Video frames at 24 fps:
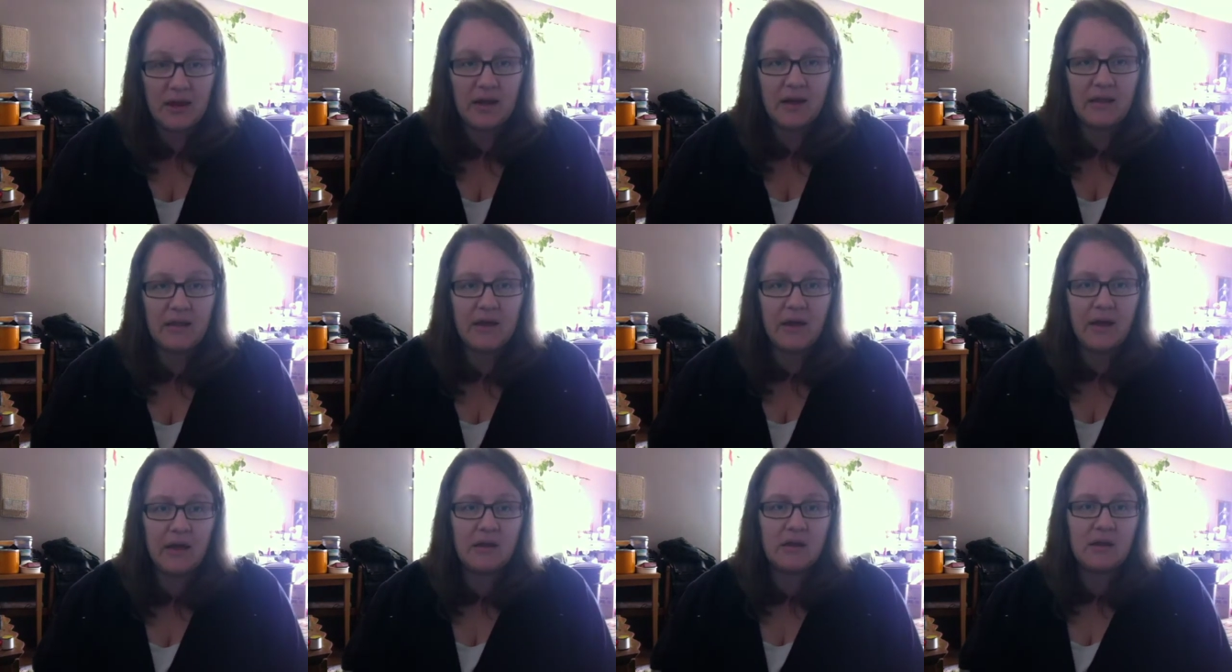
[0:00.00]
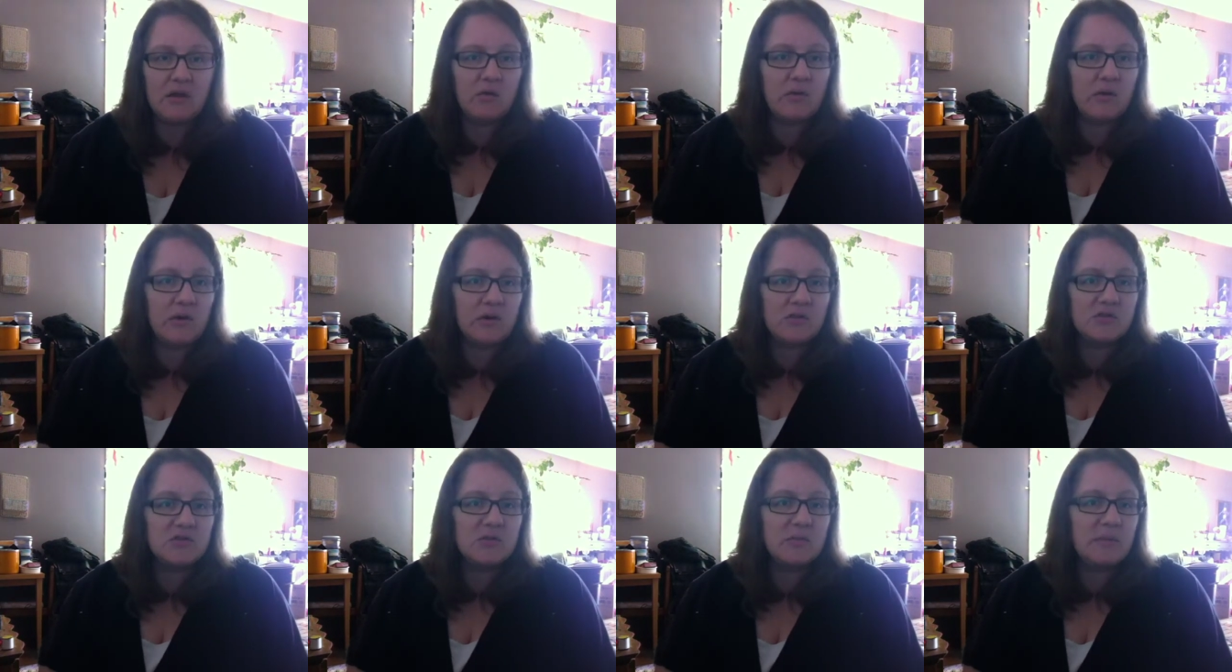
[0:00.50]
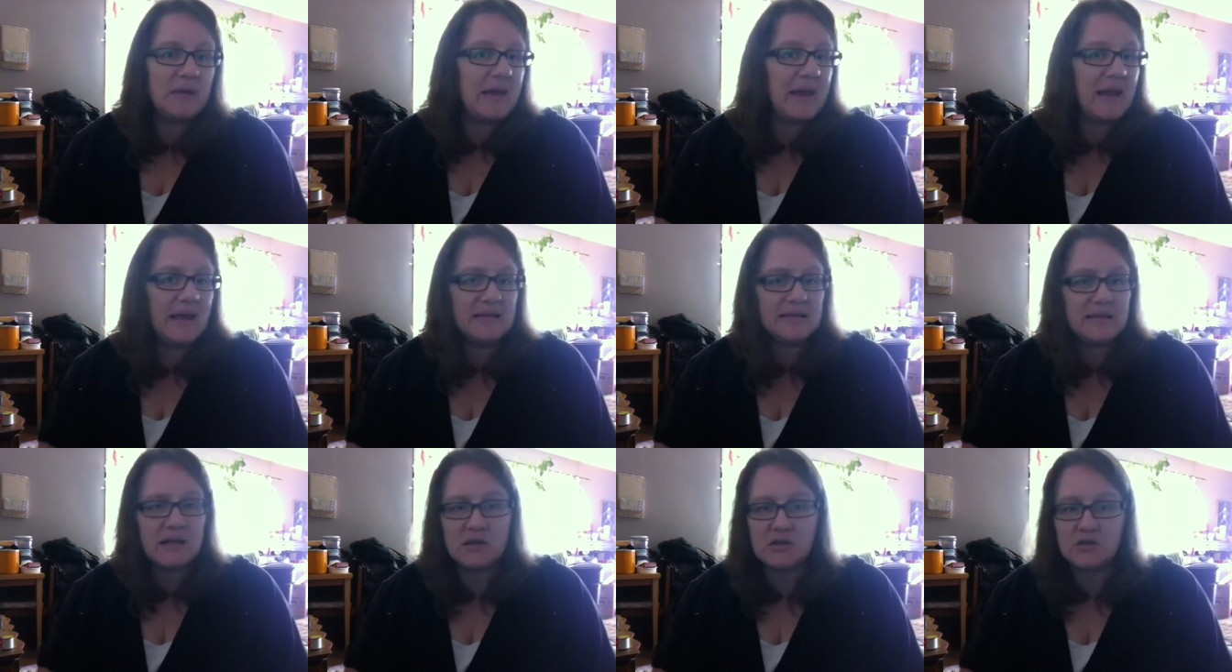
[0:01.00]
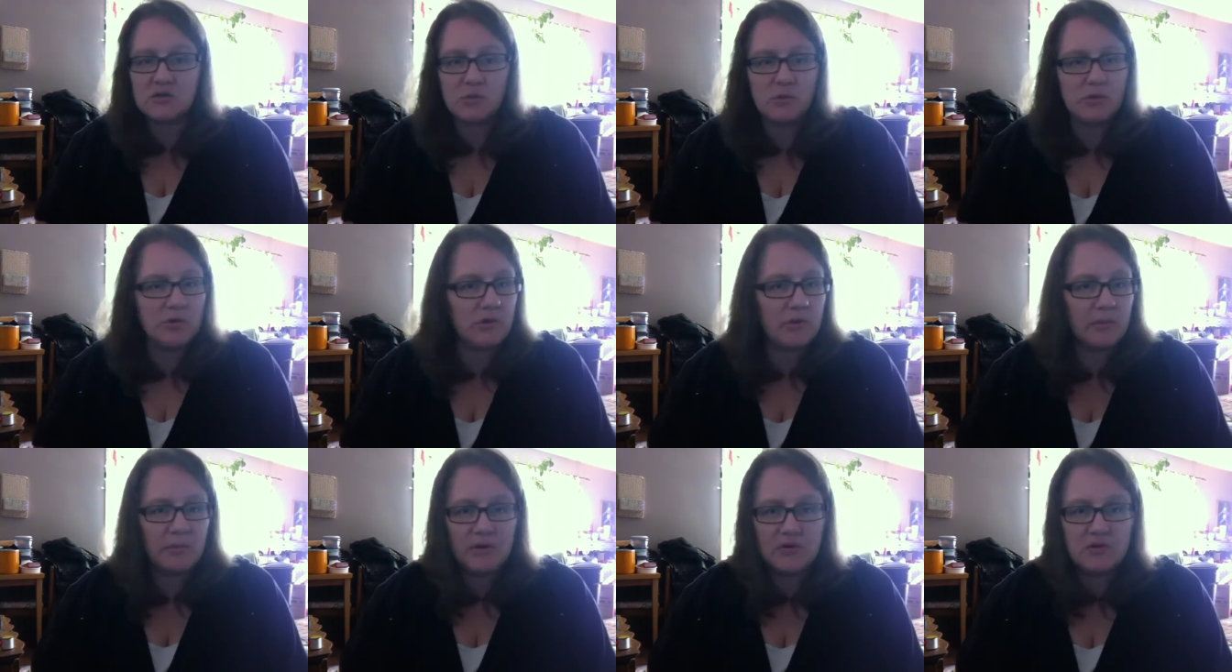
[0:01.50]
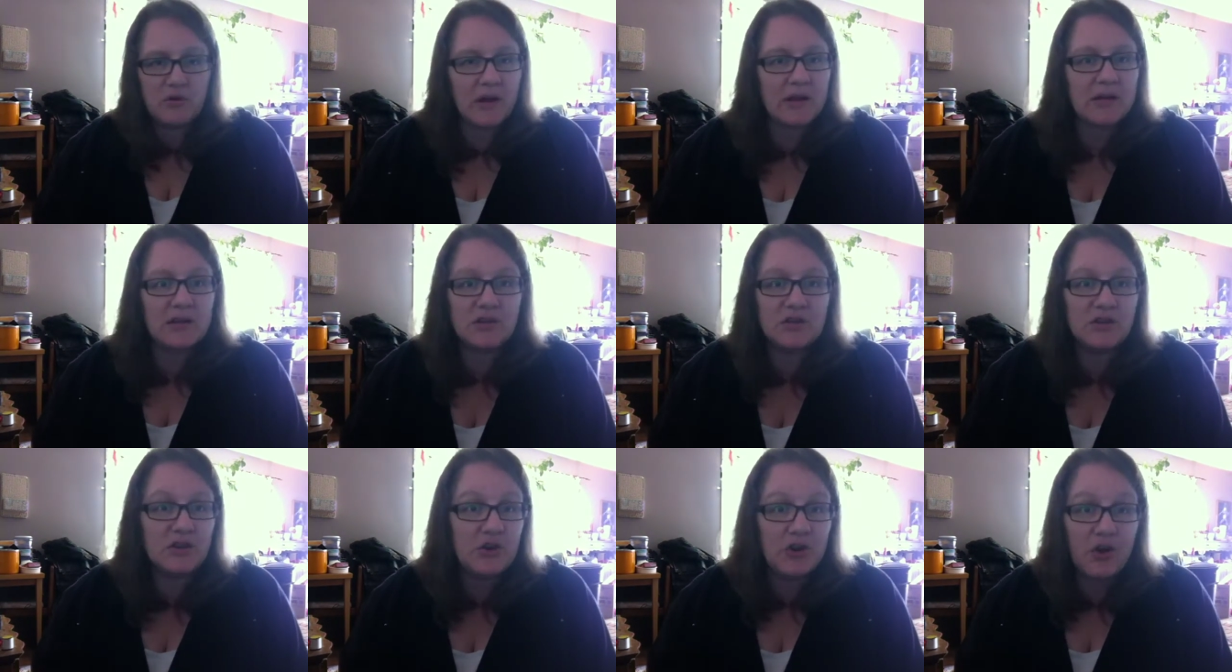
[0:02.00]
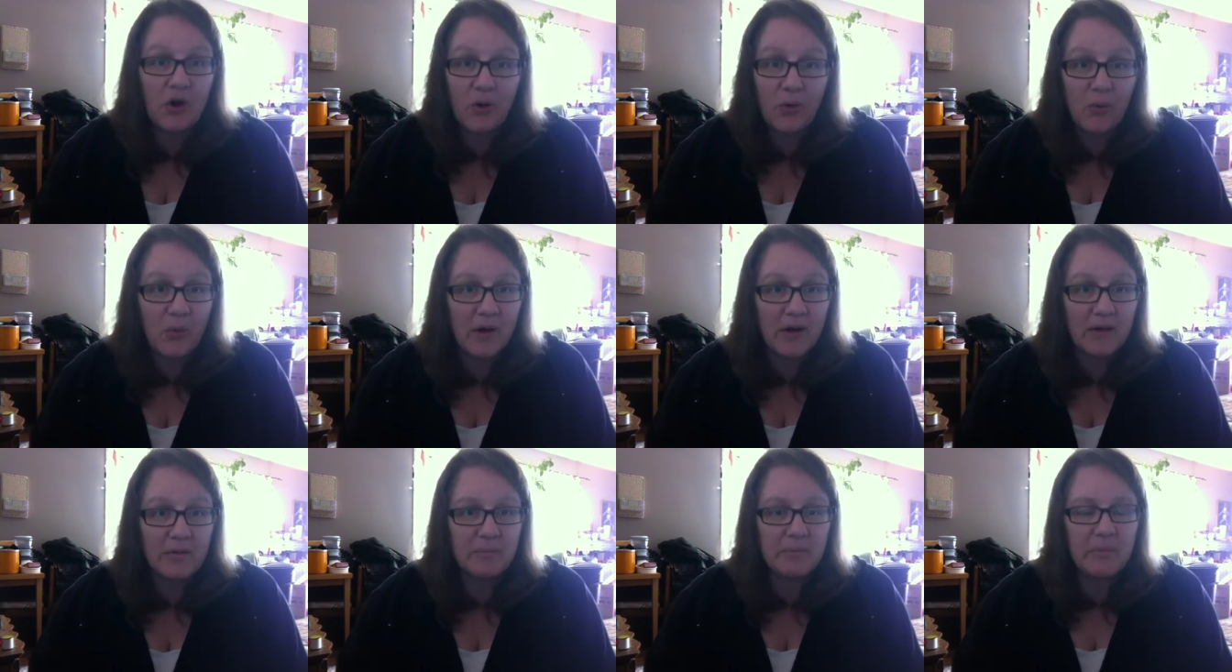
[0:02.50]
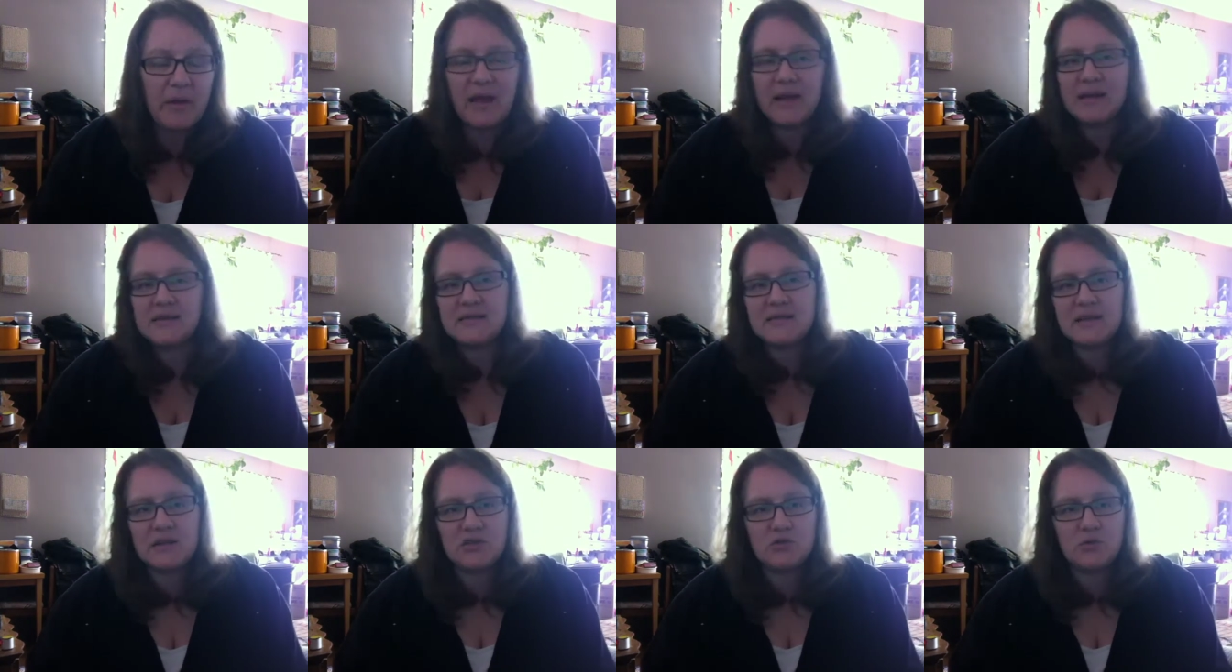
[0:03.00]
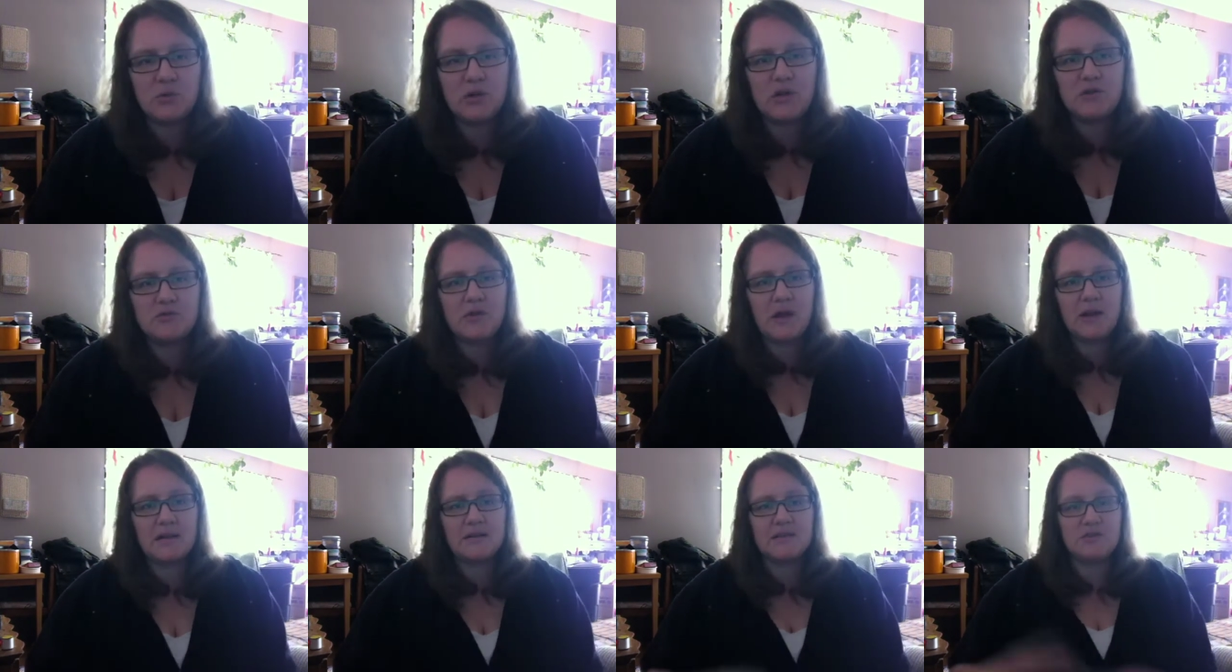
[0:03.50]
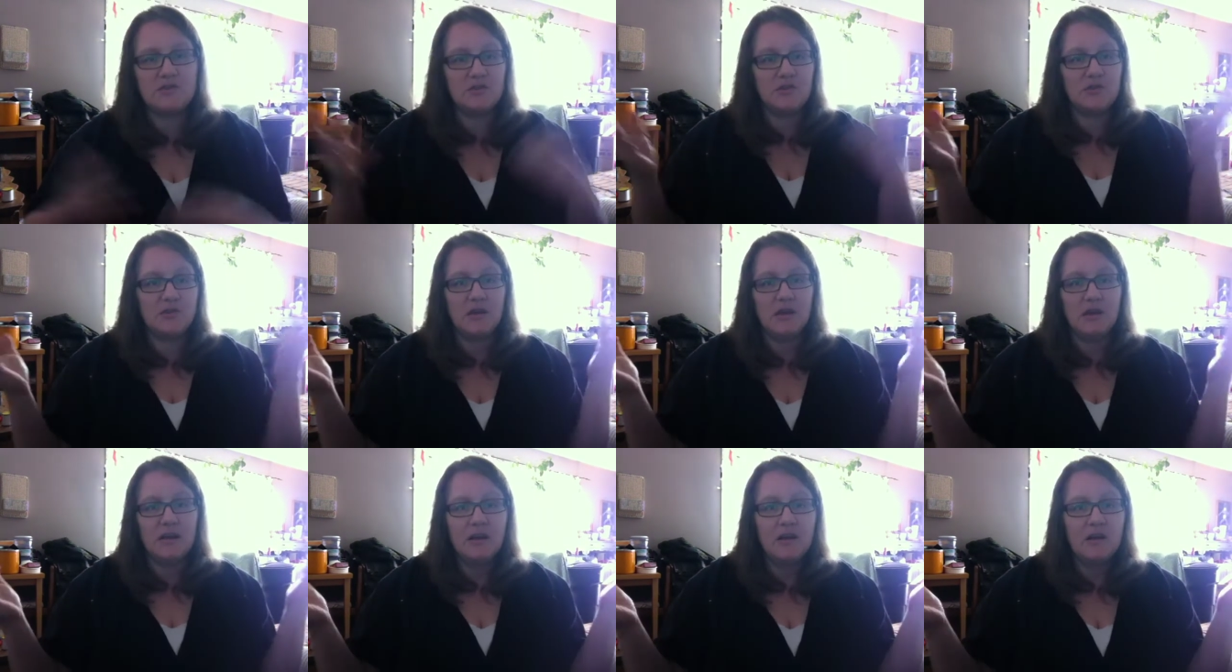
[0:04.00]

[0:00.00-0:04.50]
and that you can also be asexual, you can be attracted to no one, pansexual, attracted to